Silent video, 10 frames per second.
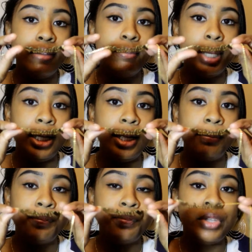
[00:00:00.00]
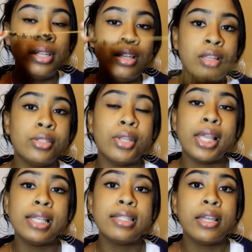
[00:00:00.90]
of my name. So like
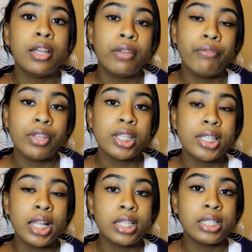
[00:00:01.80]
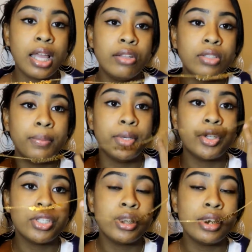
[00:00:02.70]
I said, for this necklace I only
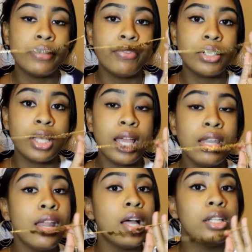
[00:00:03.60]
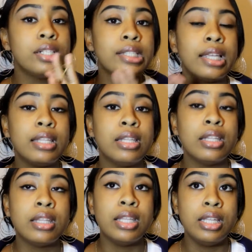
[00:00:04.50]
purchased this for $10, and
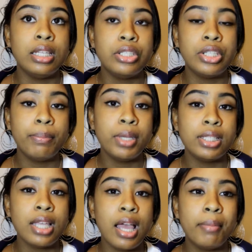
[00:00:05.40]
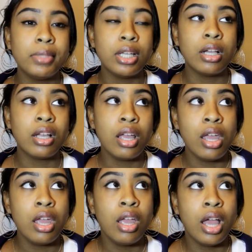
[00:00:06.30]
the shipping time took
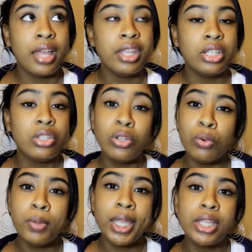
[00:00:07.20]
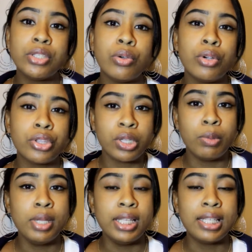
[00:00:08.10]
I think 2 weeks or 3
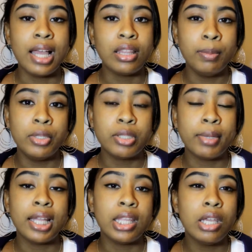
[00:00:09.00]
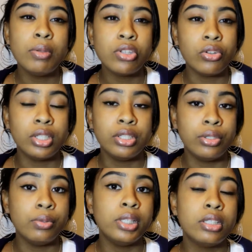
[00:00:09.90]
weeks at the most, but I think it was only
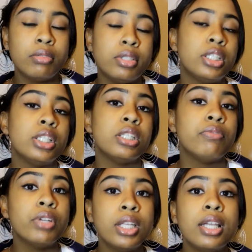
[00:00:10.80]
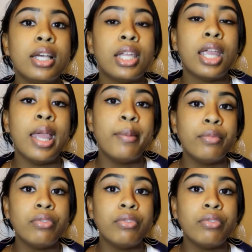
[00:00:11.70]
2 weeks, which is really good. It came